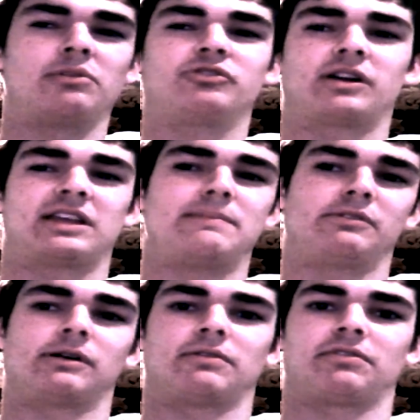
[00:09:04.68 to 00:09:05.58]
try to keep it
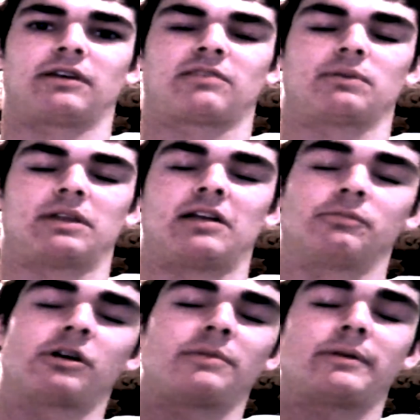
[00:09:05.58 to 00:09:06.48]
around 6, but it'll
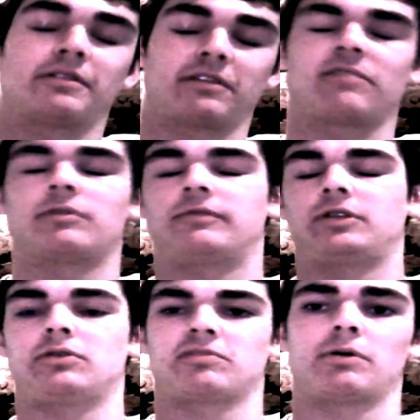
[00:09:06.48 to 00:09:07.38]
probably be about a 6-minute
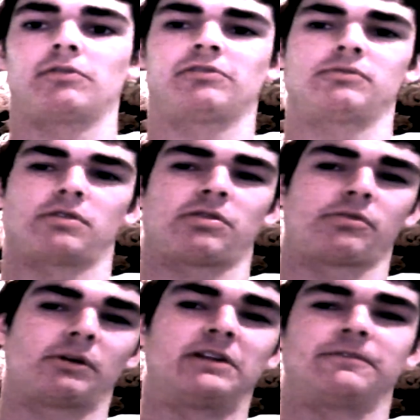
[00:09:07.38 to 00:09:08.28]
video as opposed to a
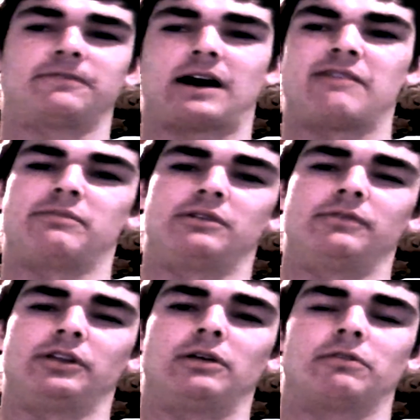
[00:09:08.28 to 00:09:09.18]
3 to 5 minute
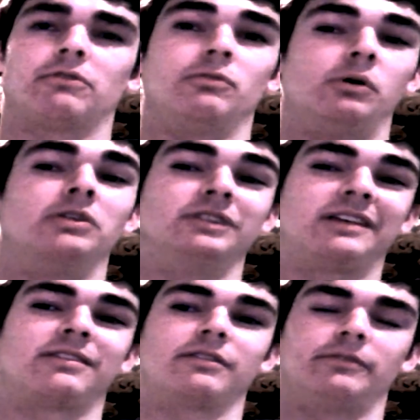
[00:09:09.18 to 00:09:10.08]
video, so it will
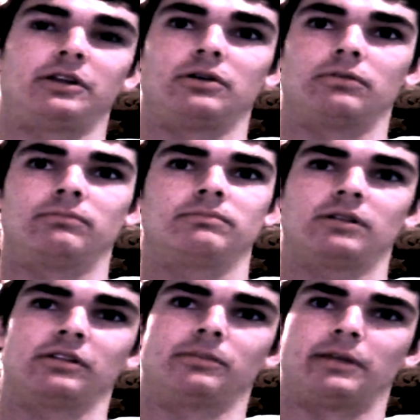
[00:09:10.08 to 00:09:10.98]
lengthen the video a
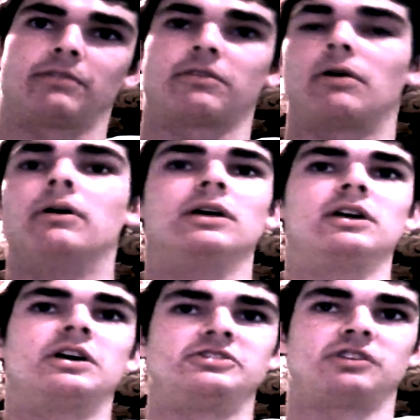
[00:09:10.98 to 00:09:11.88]
little bit, so
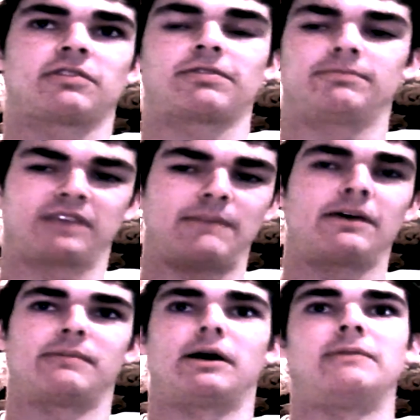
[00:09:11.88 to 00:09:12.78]
just keep
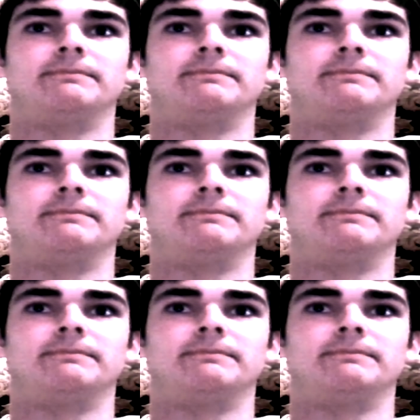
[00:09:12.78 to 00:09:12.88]
that in mind.